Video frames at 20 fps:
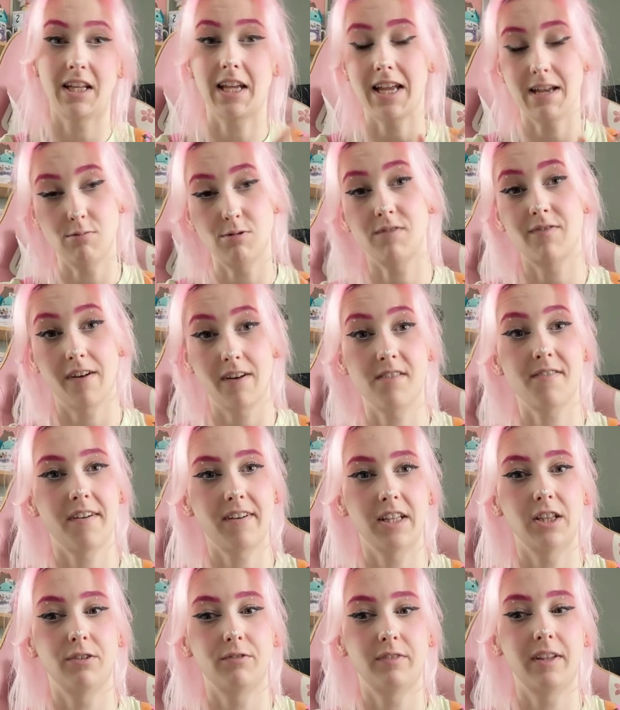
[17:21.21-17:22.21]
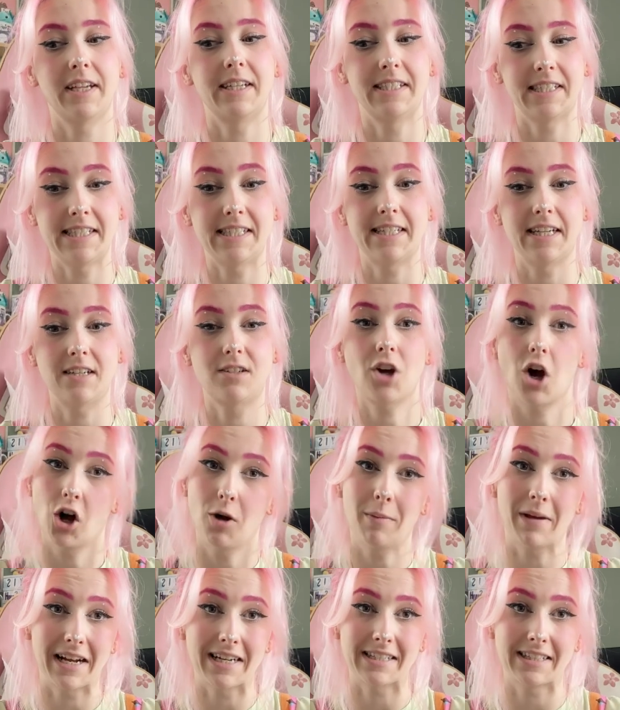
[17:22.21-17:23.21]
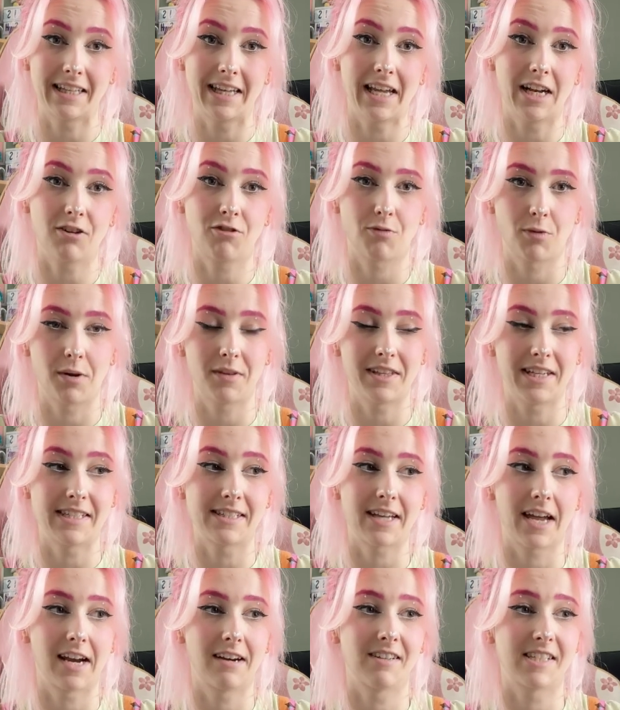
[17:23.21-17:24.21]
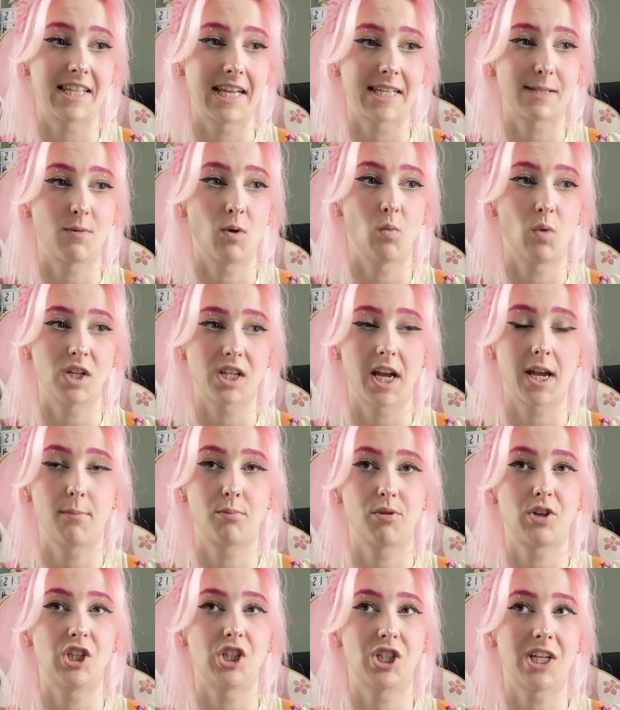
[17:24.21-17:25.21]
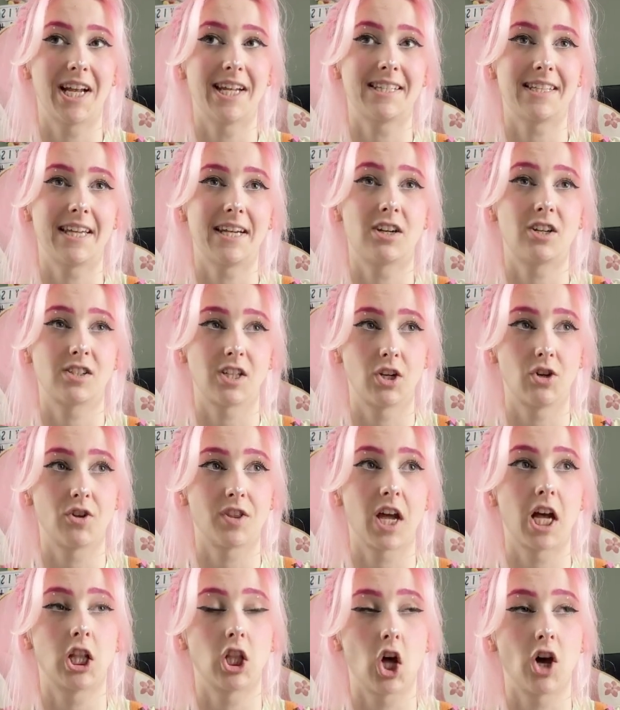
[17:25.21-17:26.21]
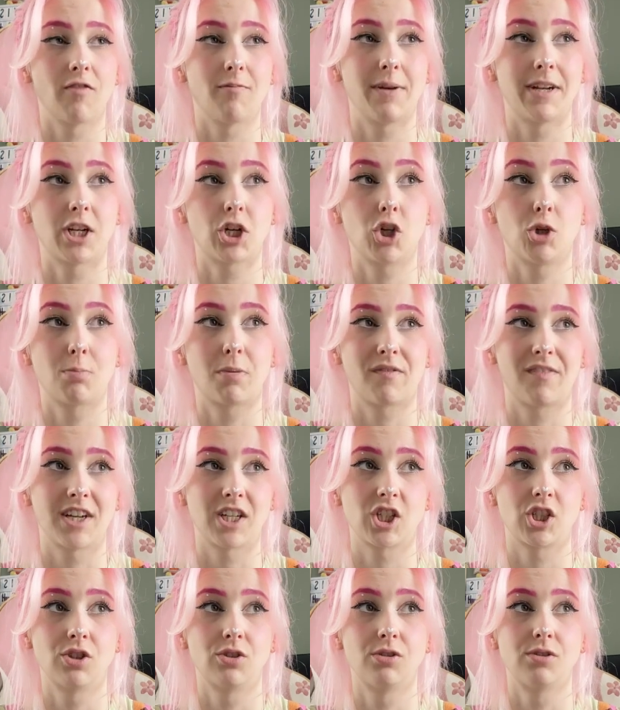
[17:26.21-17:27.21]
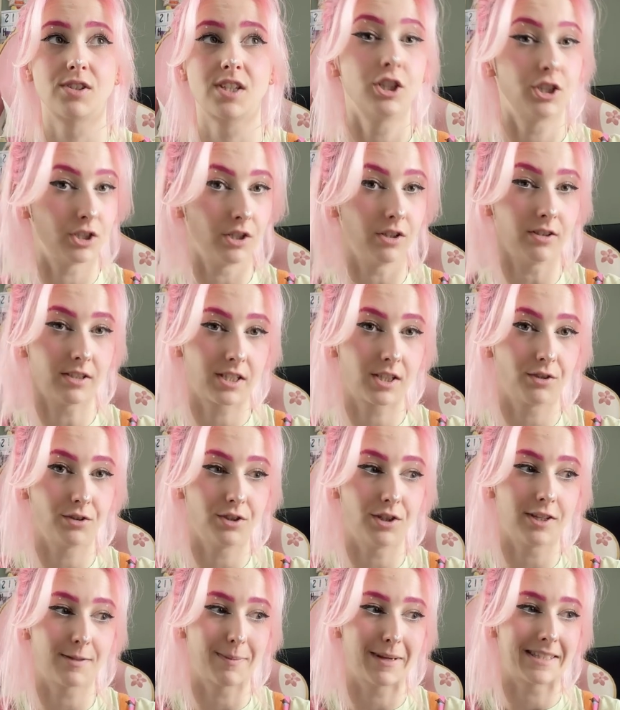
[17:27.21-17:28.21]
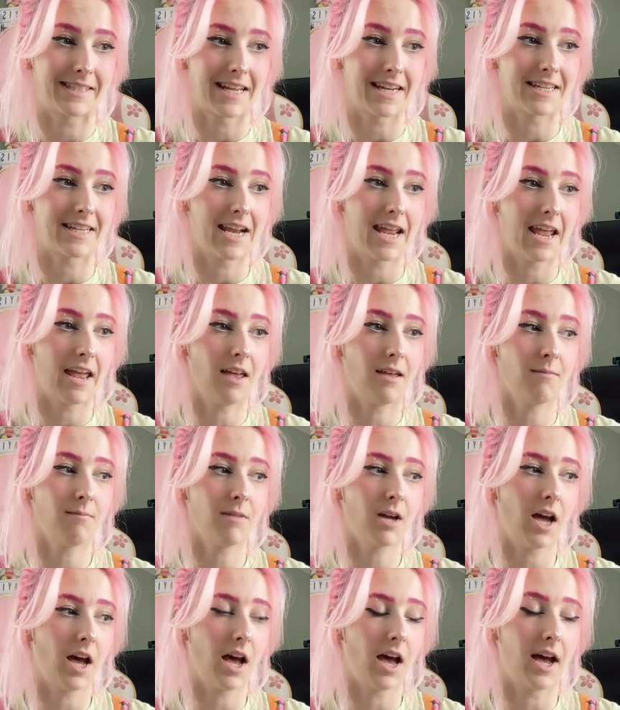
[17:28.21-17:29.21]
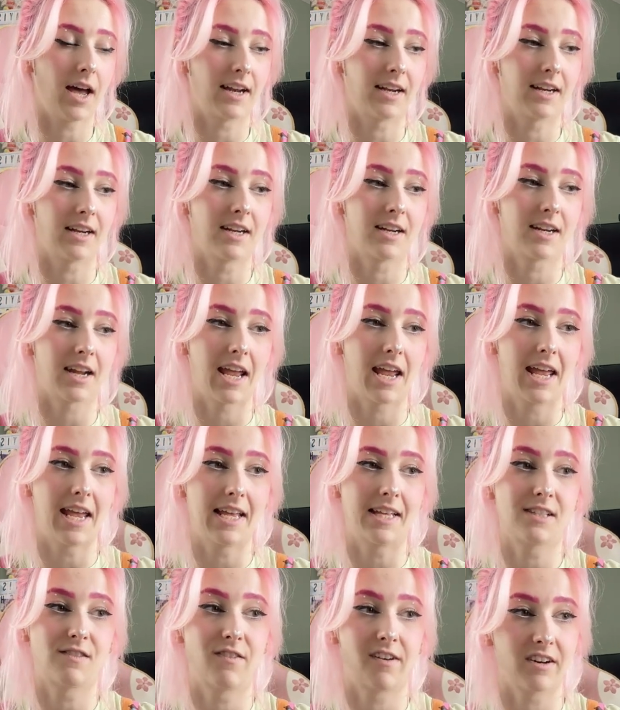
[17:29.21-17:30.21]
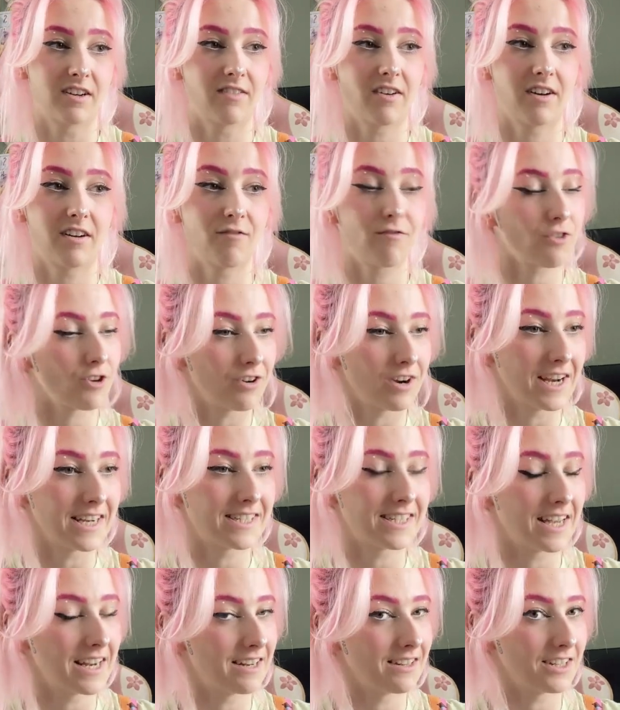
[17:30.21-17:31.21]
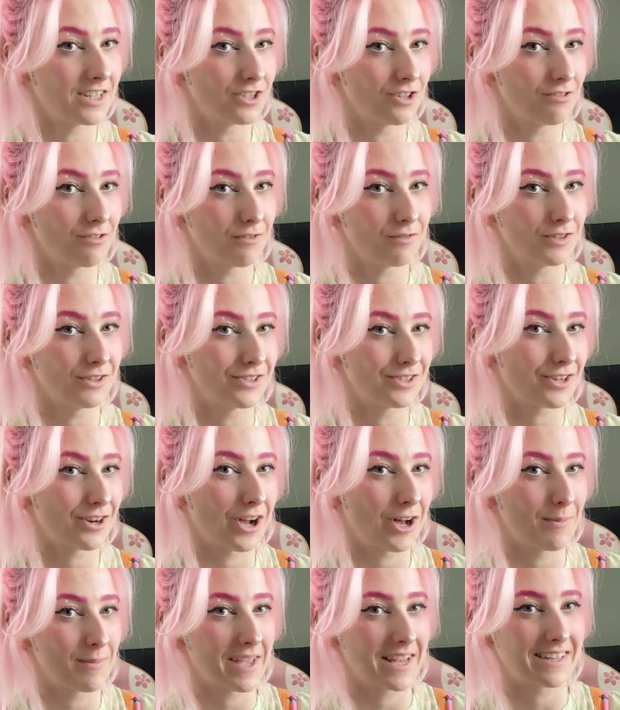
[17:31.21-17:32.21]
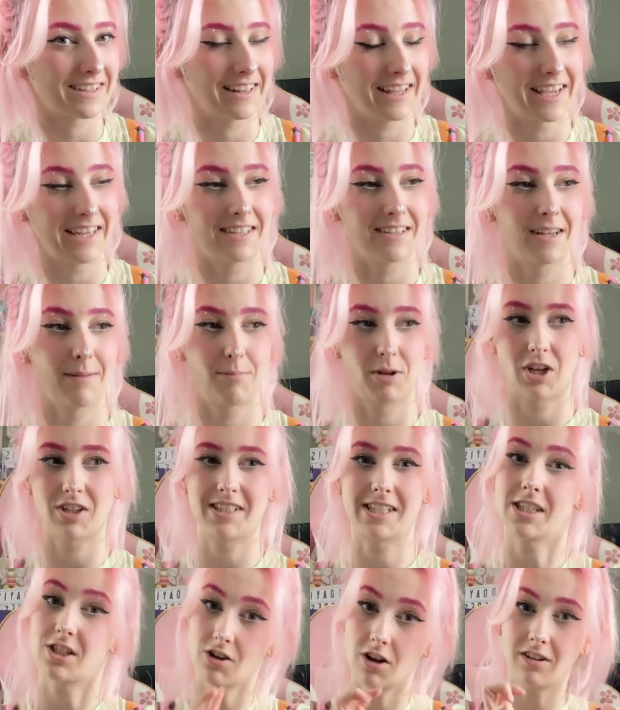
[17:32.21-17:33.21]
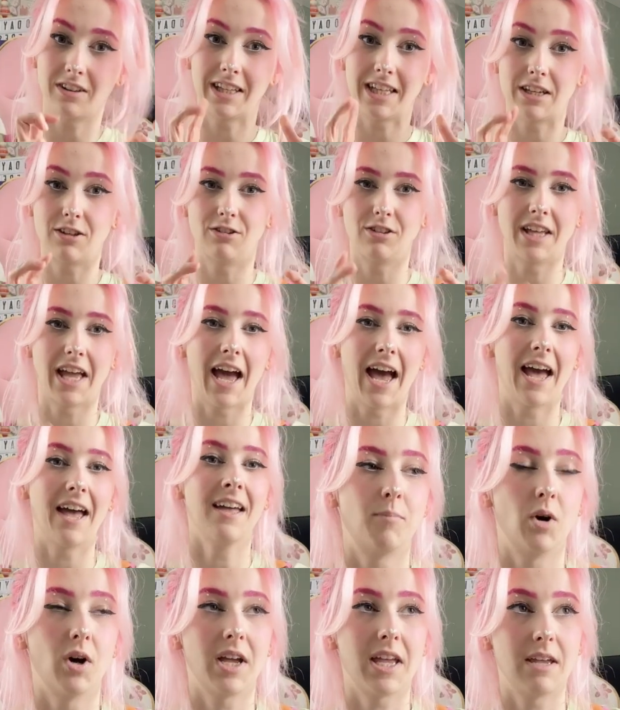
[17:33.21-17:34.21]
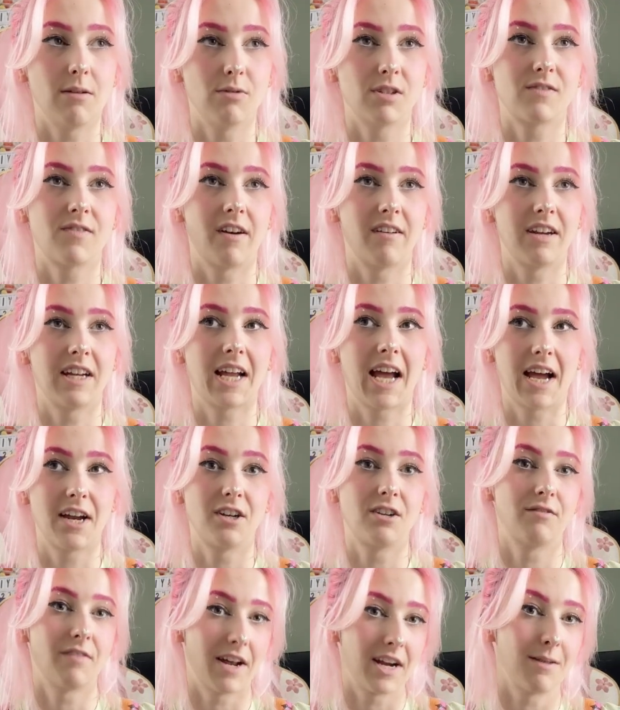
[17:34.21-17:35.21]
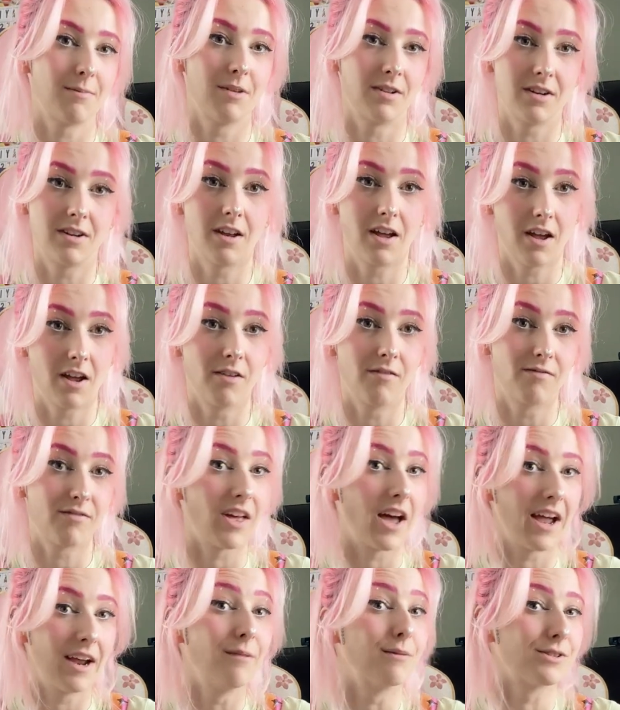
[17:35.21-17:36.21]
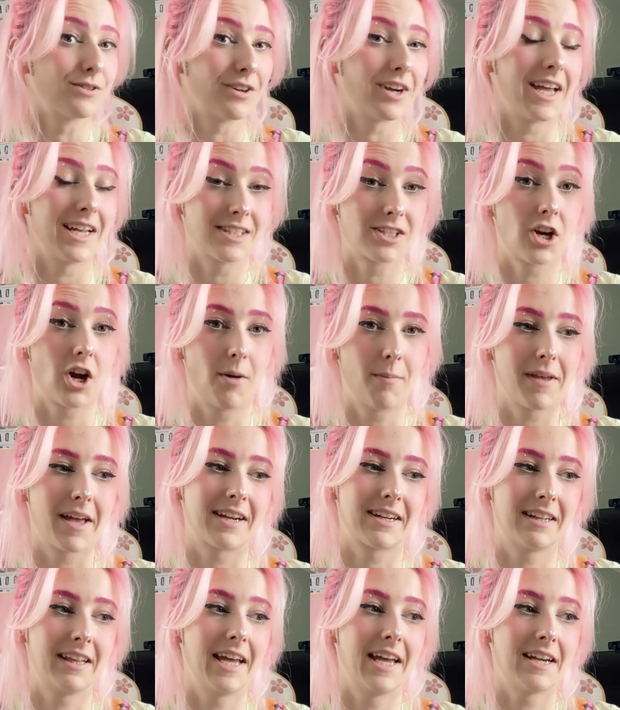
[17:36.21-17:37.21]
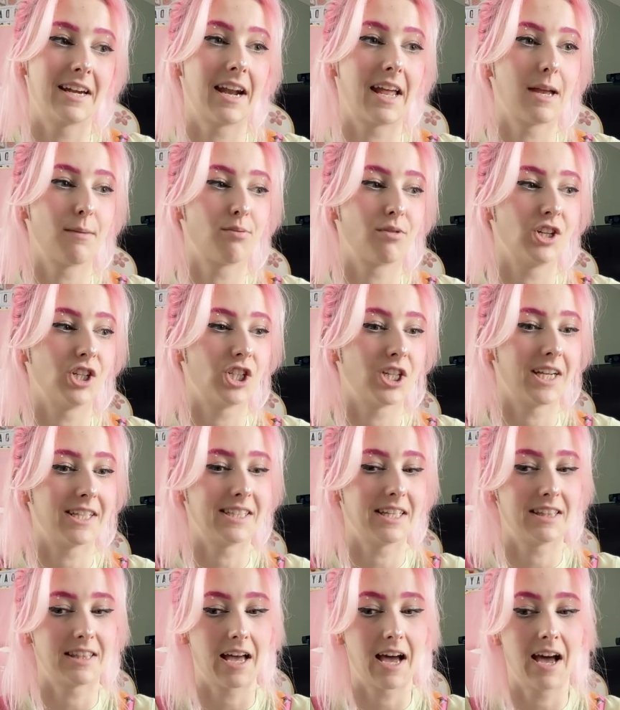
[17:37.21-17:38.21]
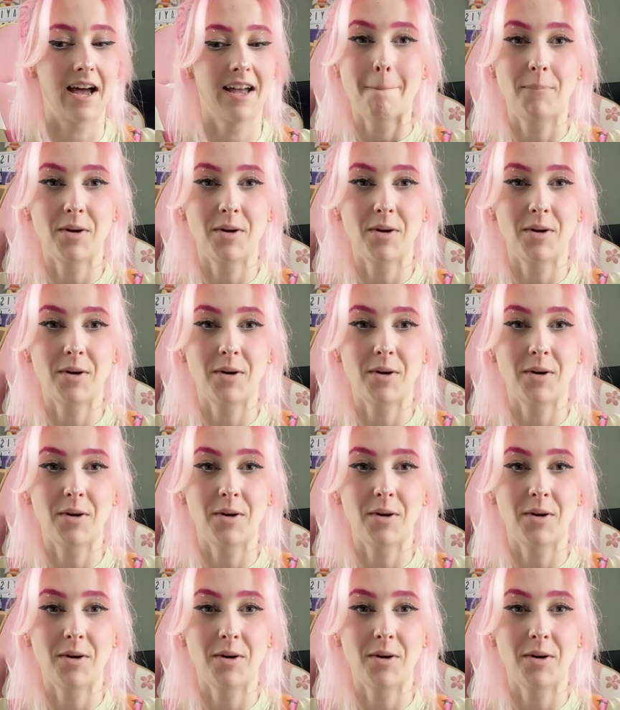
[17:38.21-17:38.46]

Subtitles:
He was very, very lovely and he did call me Adelaide throughout the entire assessment, which I appreciated, because I know that a lot of medical professionals do still use my dead name, and it is very, very infuriating. They do refuse to call me Adelaide because it's not legal yet, but he was very kind of adamant of that it was okay to call me Adelaide, and I appreciated that.